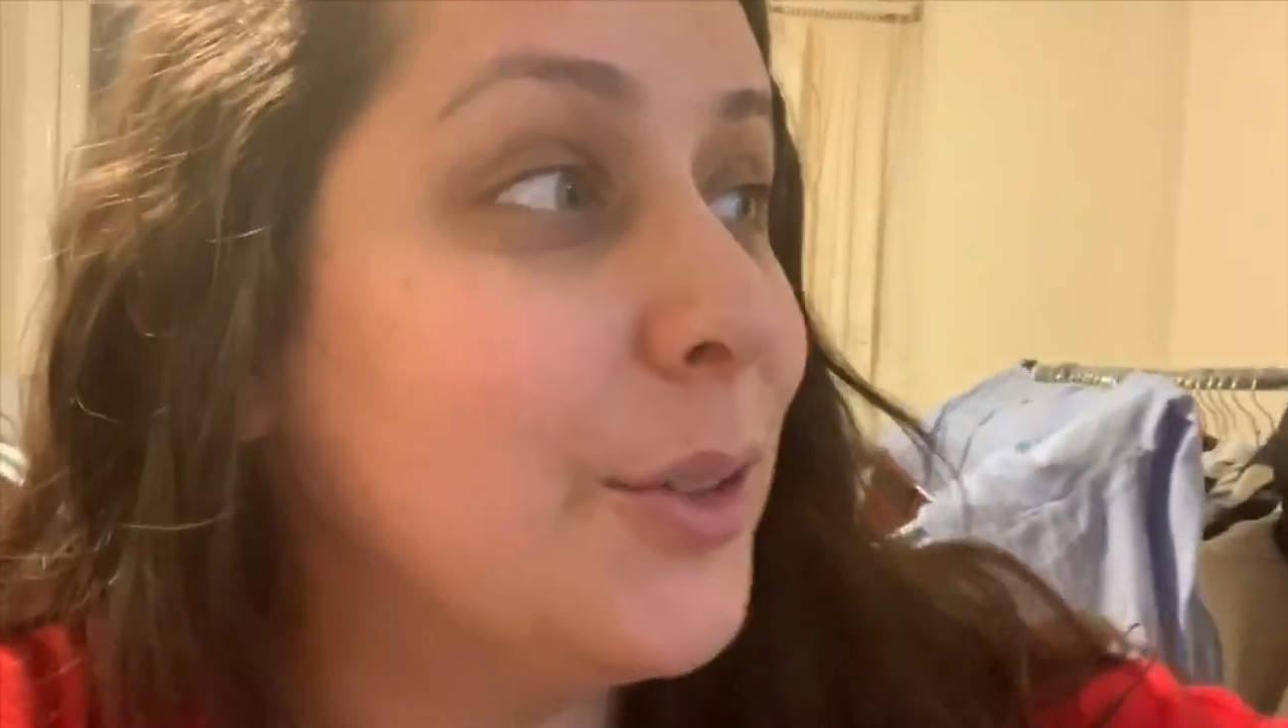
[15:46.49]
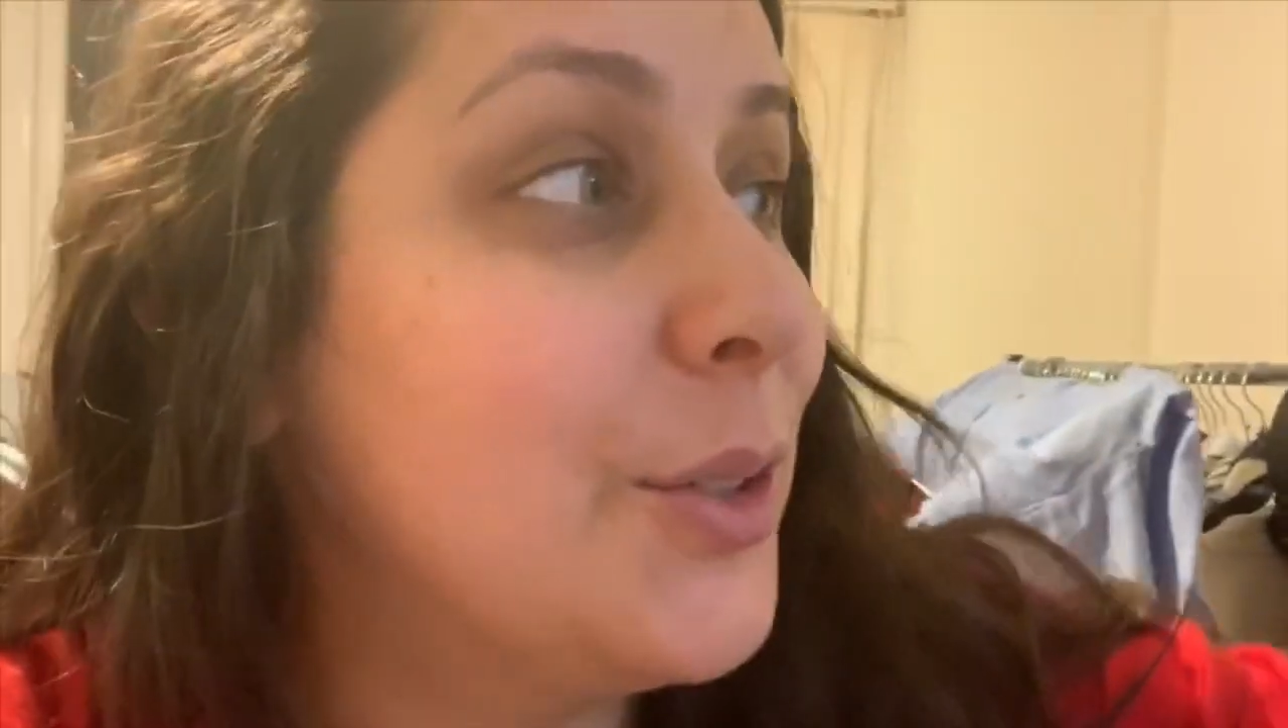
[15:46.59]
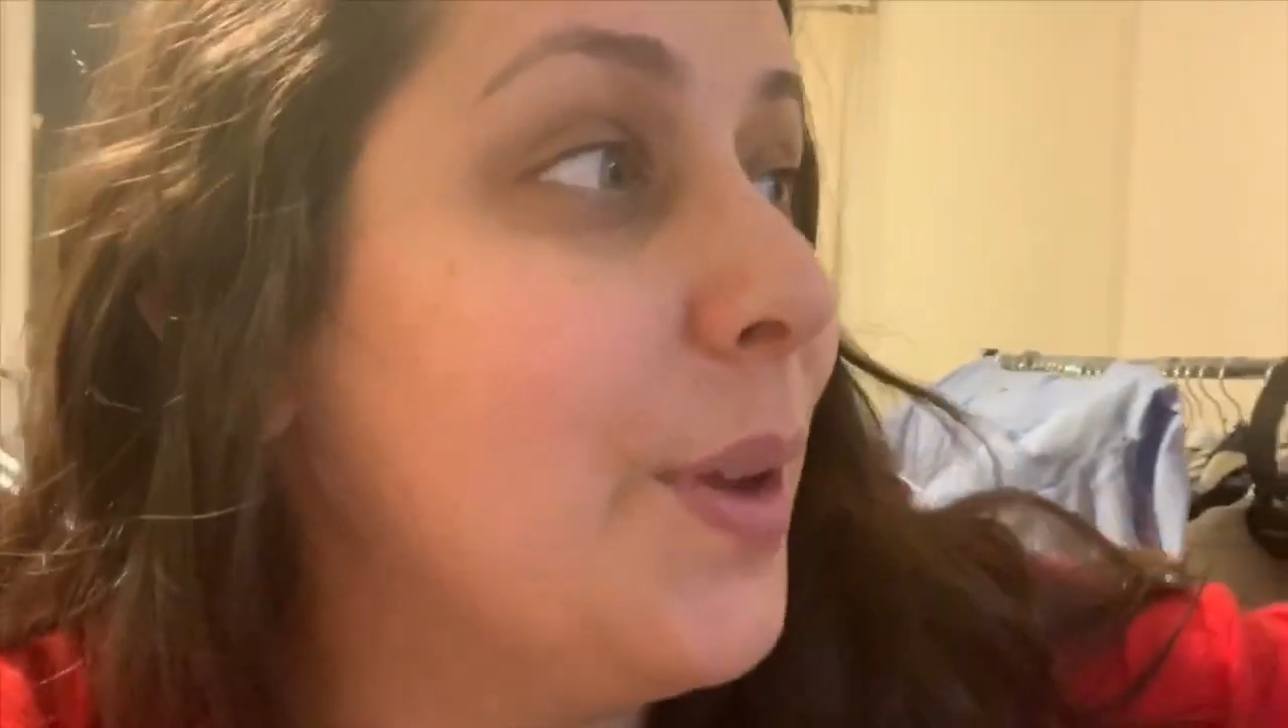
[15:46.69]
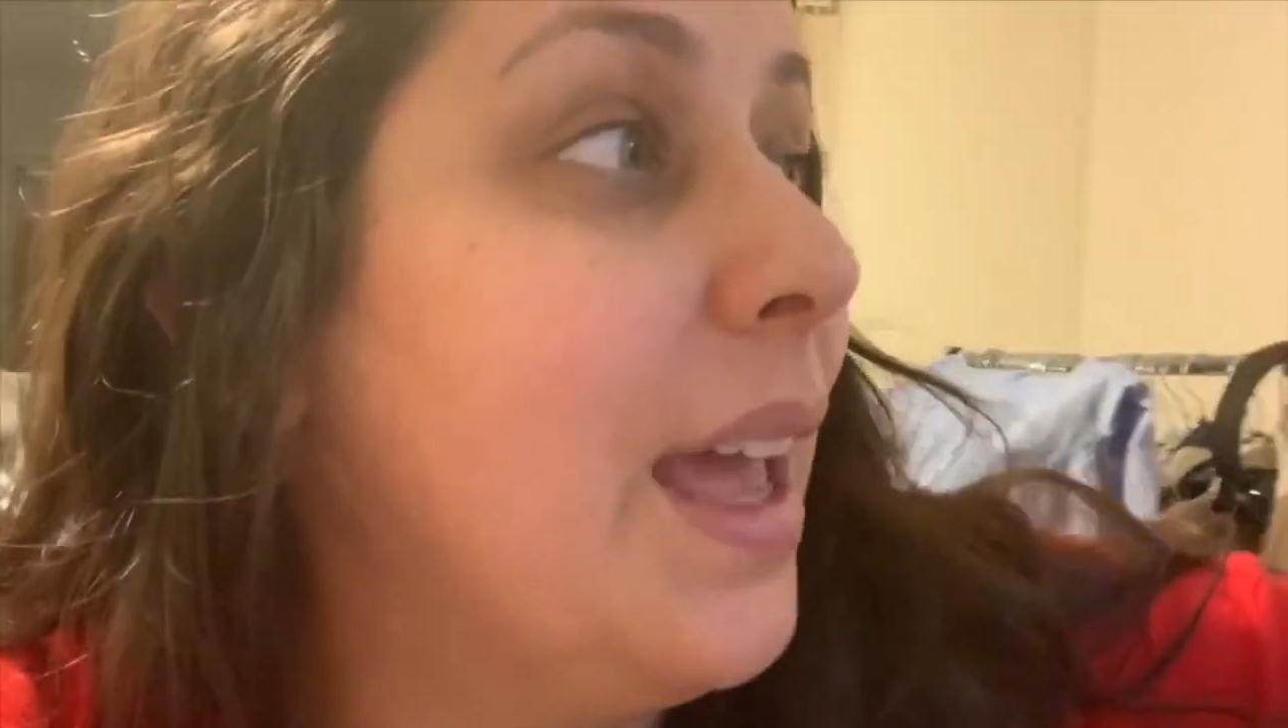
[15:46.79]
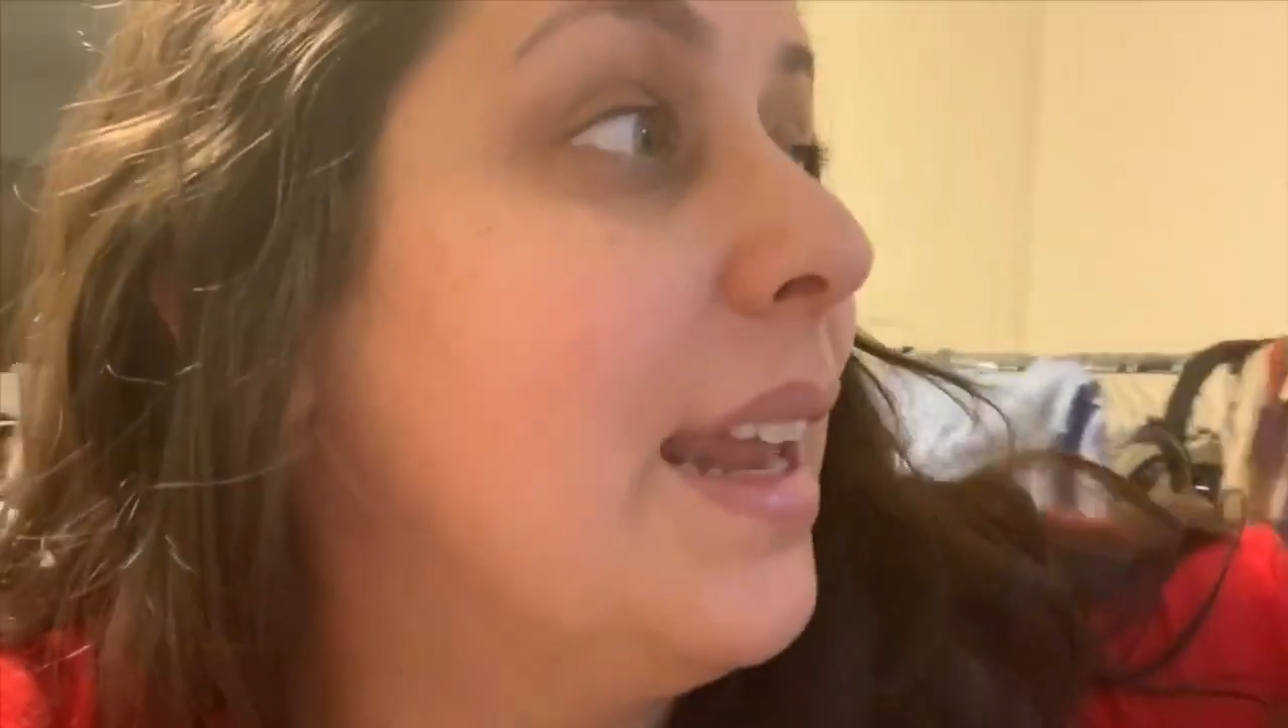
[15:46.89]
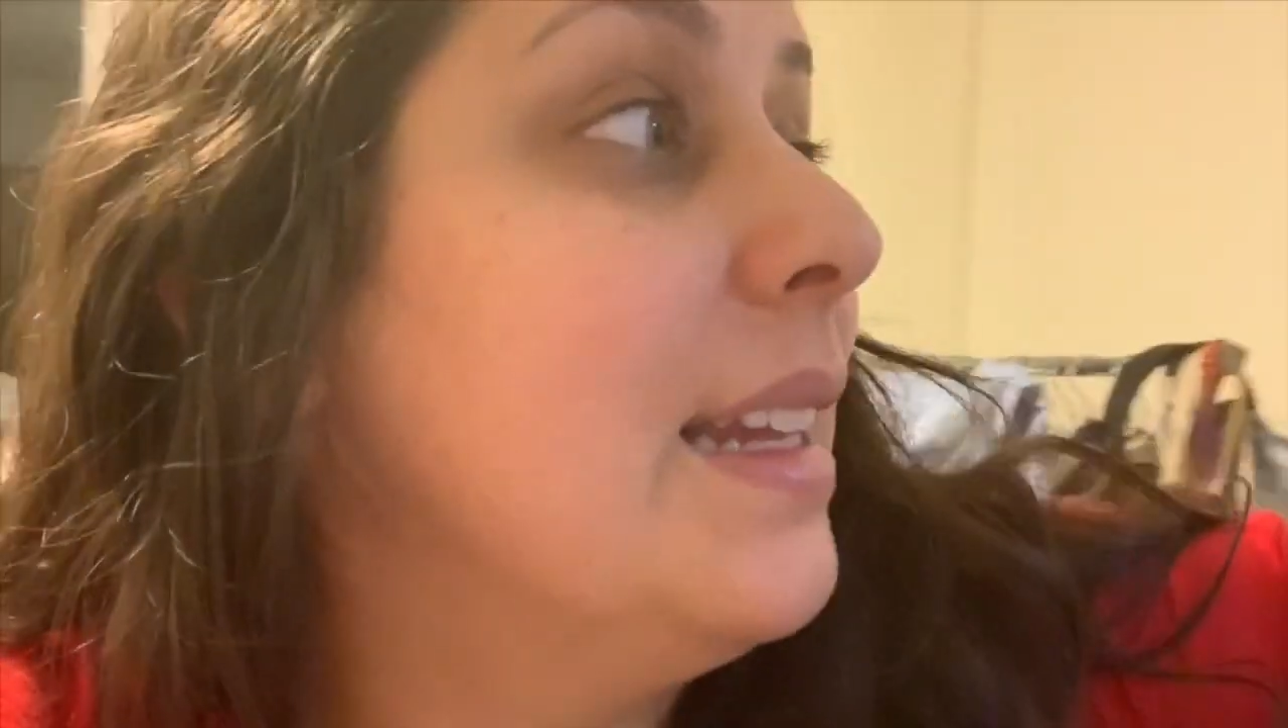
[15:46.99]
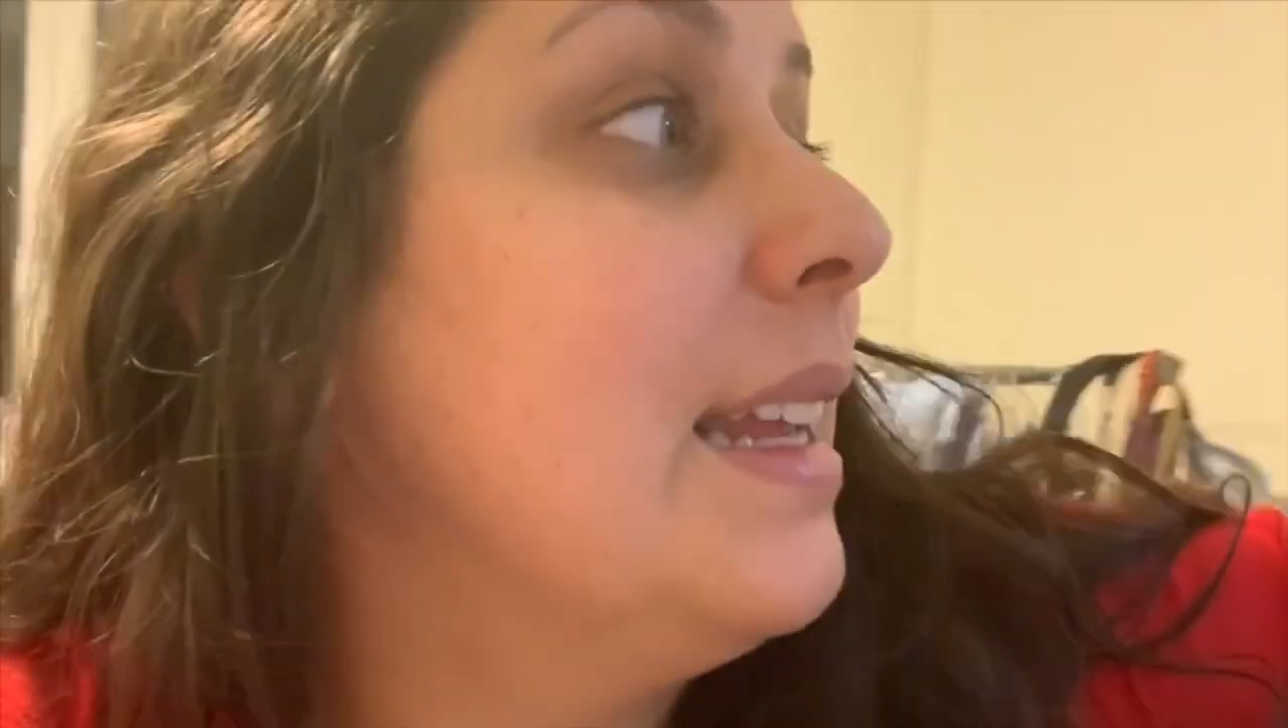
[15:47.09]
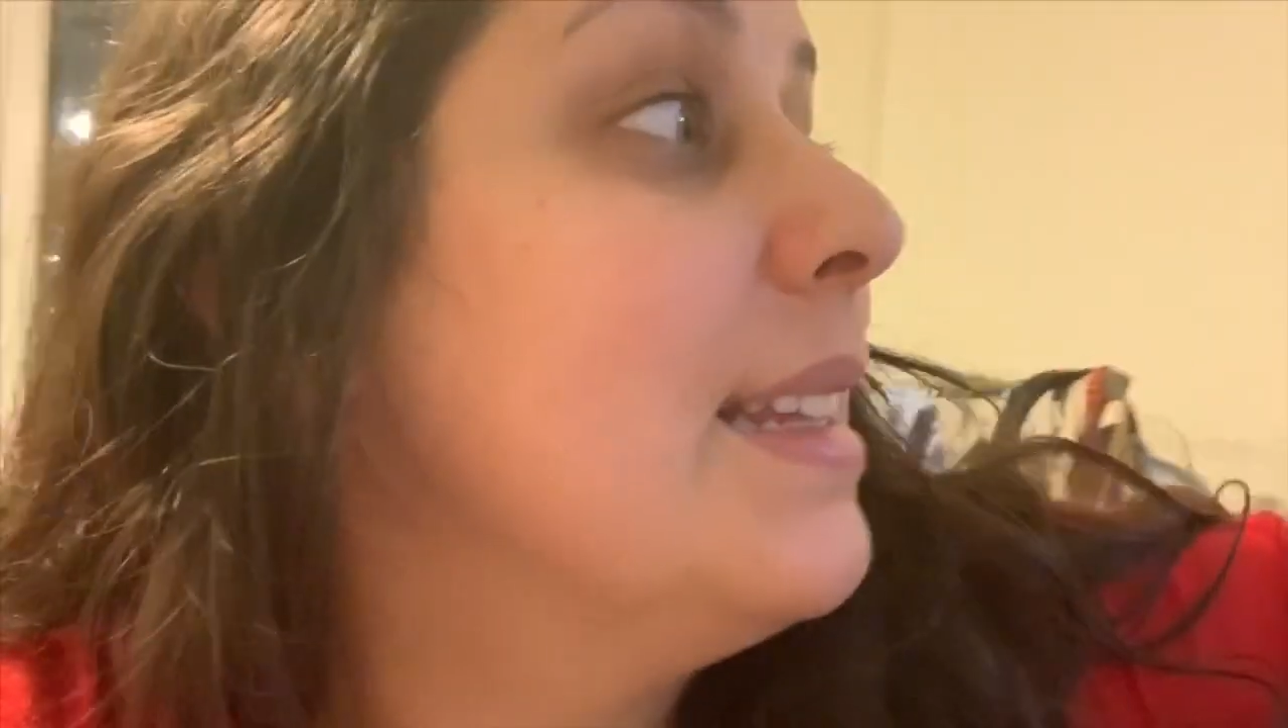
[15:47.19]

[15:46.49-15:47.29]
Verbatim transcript: to edit